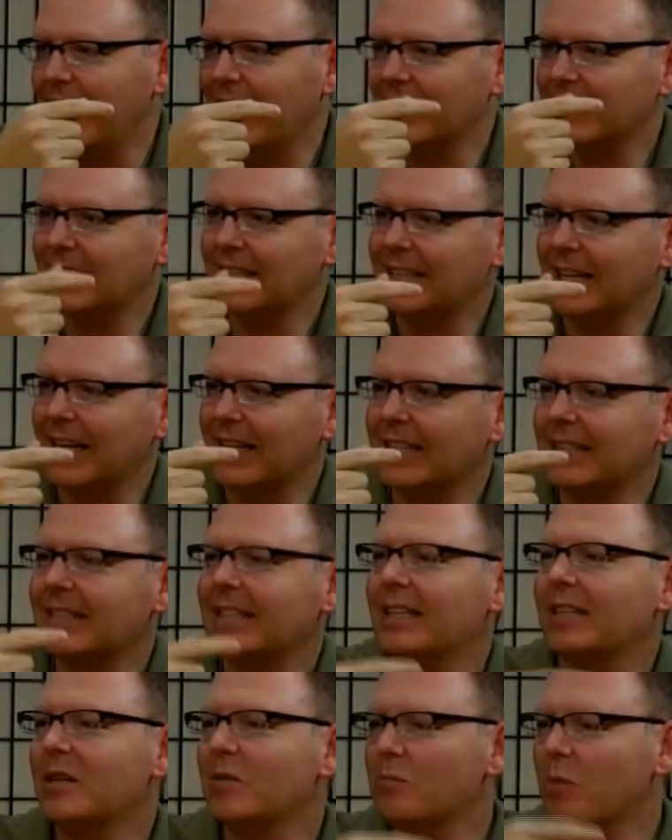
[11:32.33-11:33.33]
it has a
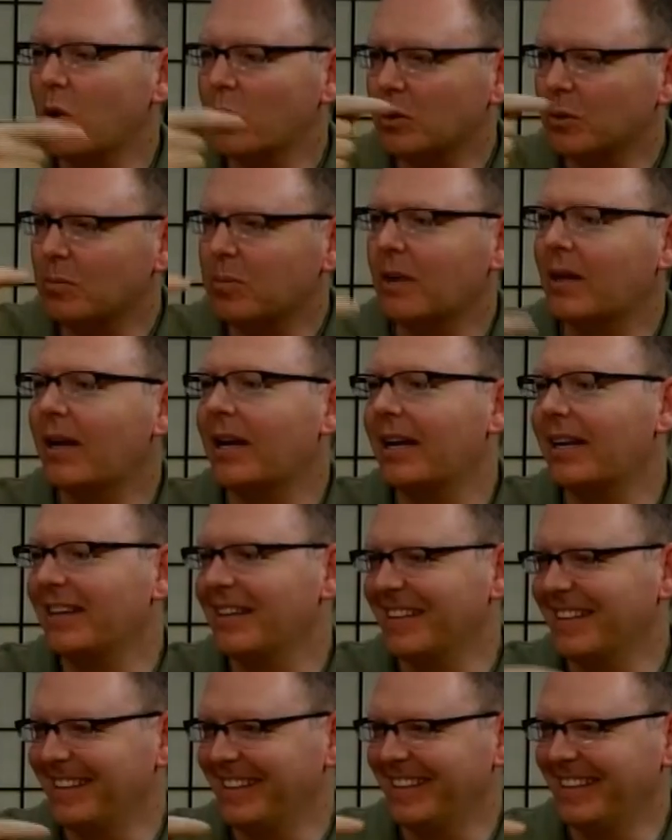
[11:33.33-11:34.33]
tendency to
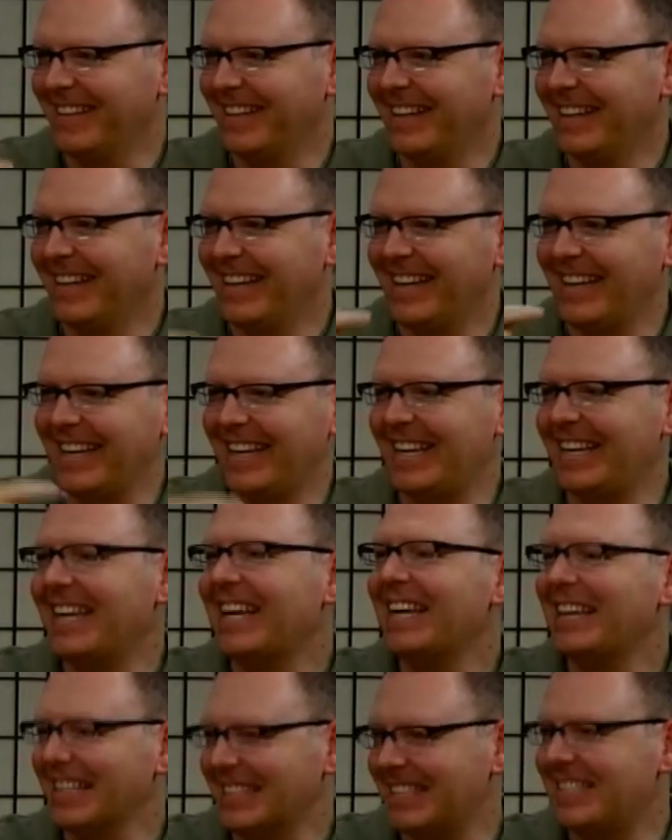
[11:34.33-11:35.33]
multiply
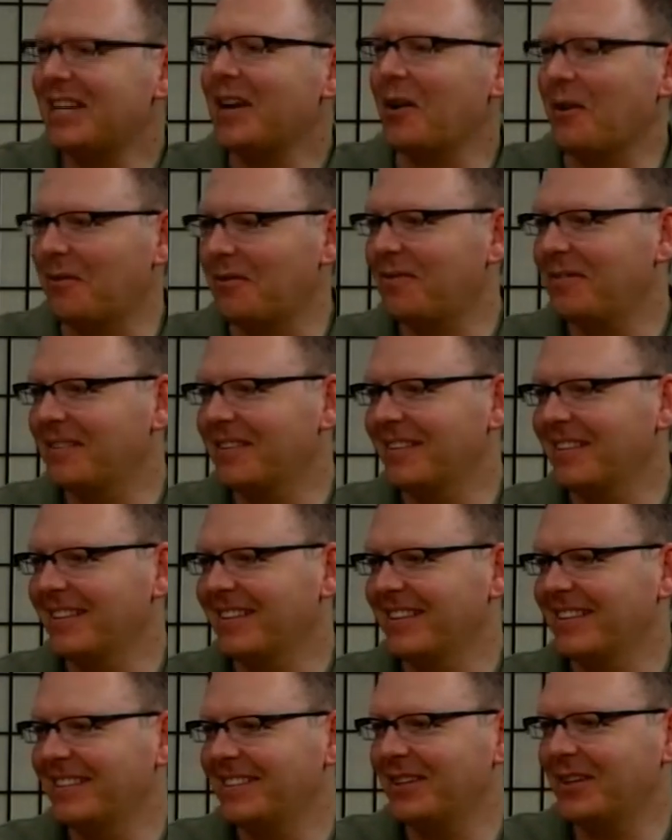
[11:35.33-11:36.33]
itself.
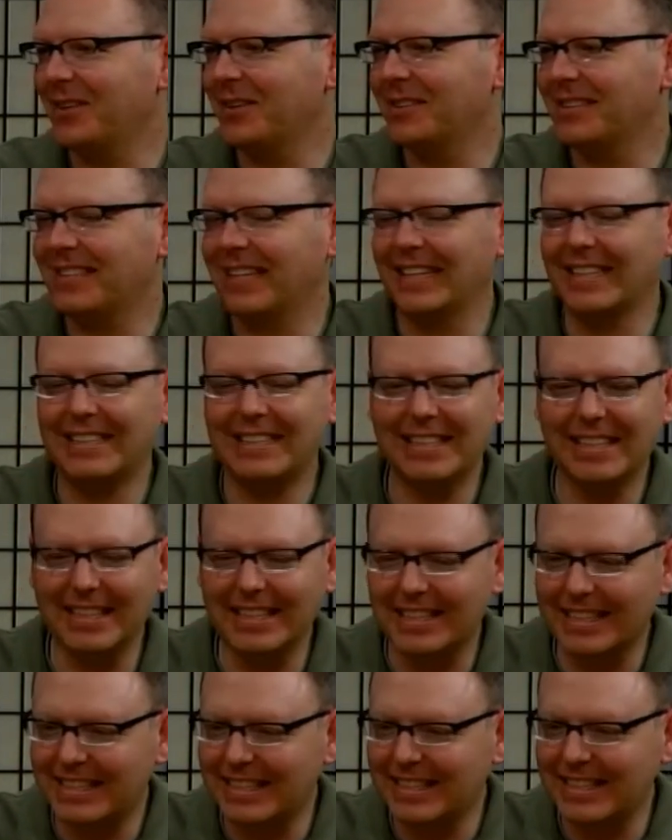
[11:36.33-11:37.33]
So it's like,
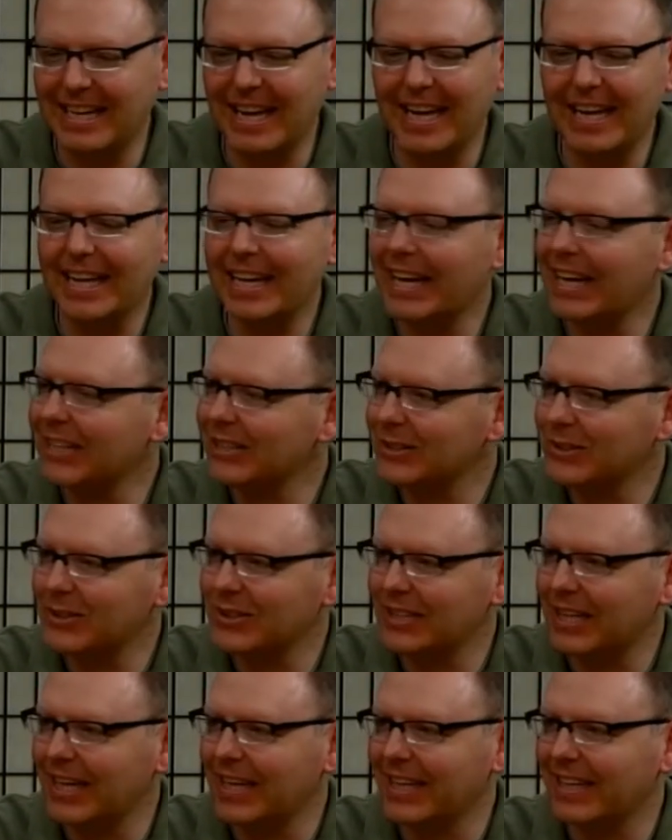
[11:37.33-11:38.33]
take an
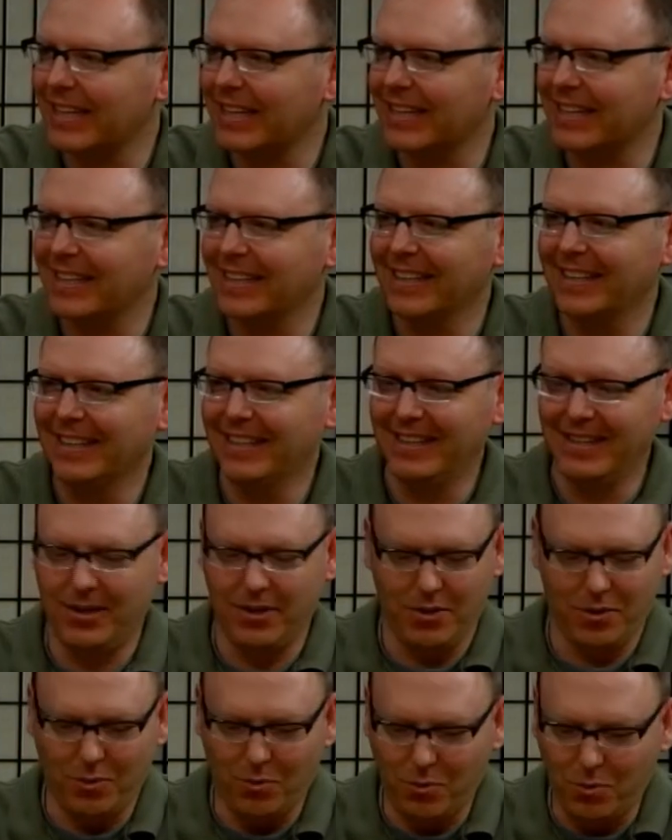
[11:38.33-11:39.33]
extra second,
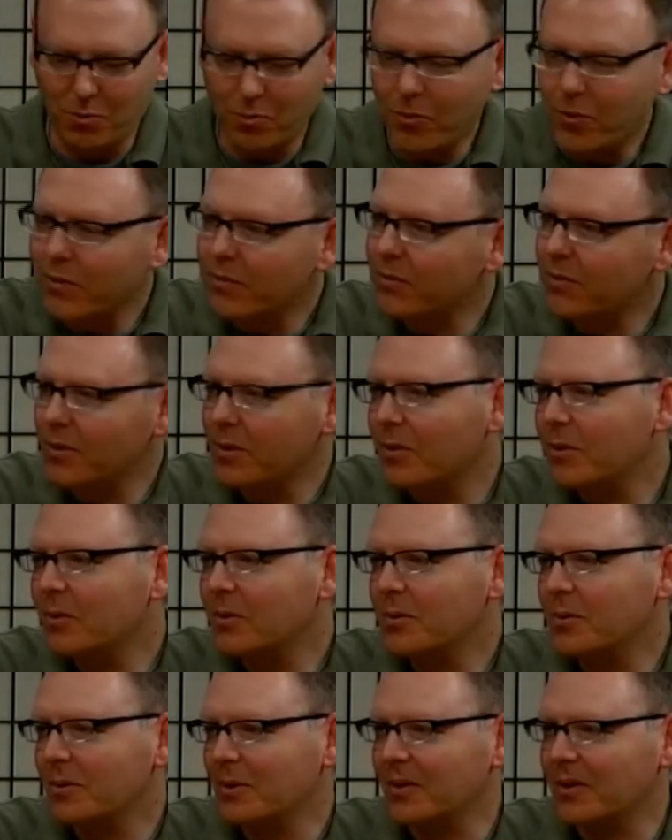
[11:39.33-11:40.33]

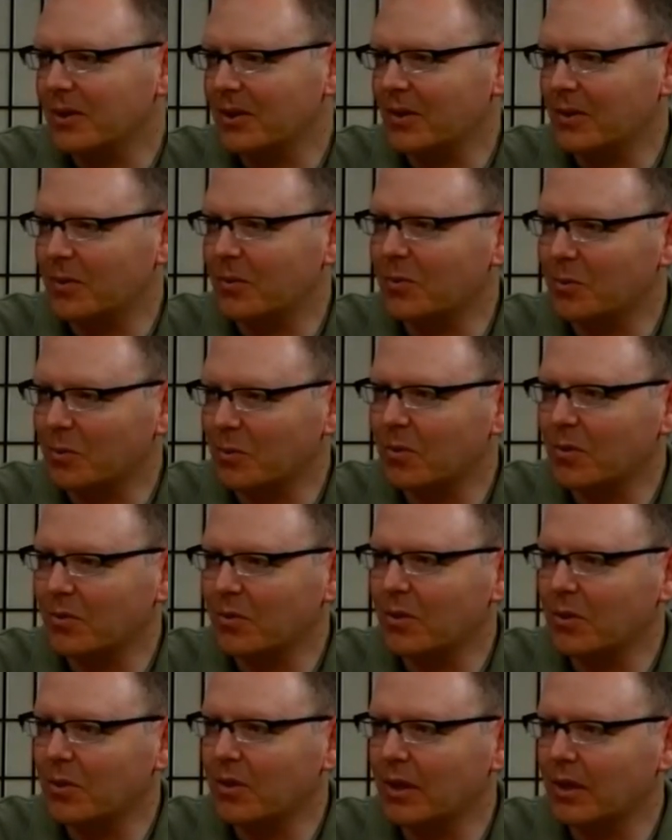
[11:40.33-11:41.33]
review
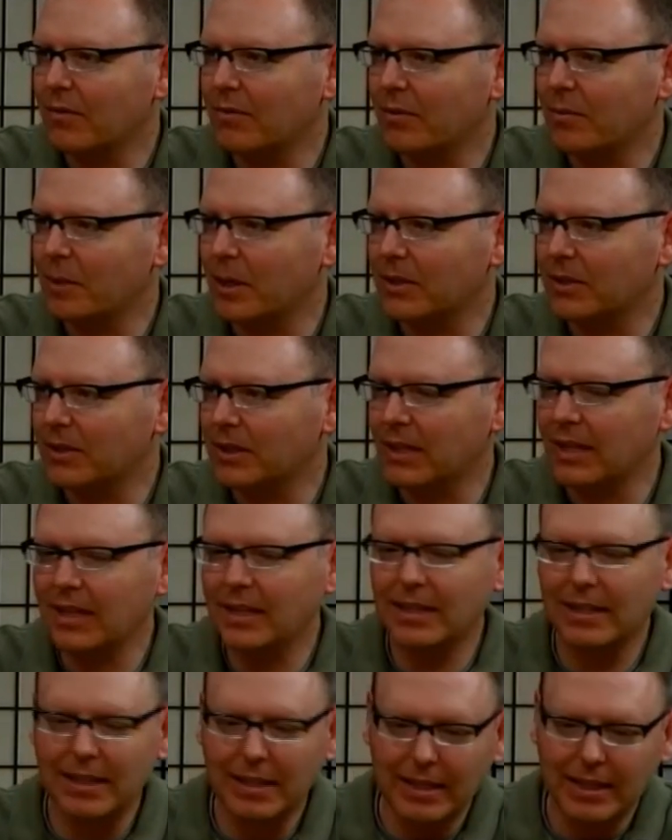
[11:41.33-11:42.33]
the information,
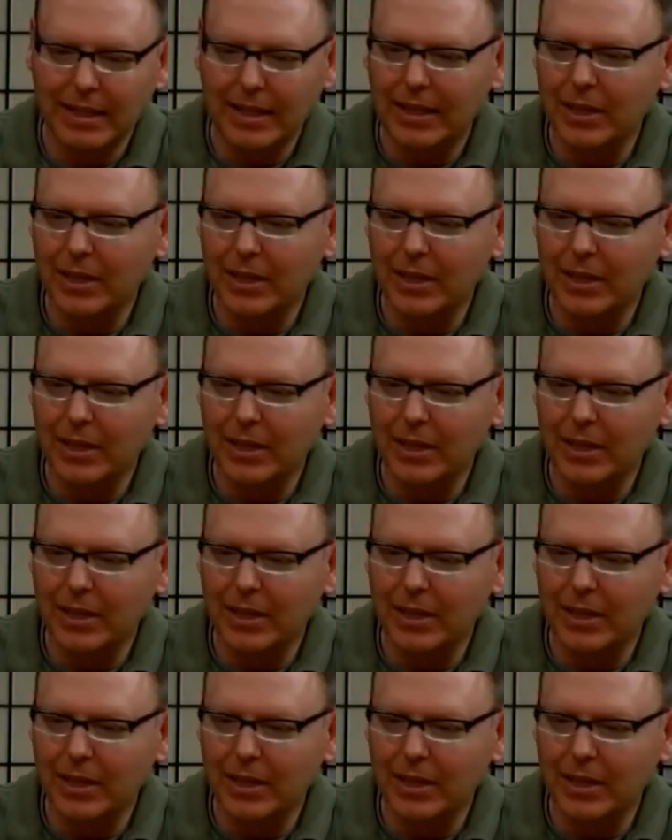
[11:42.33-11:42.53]
and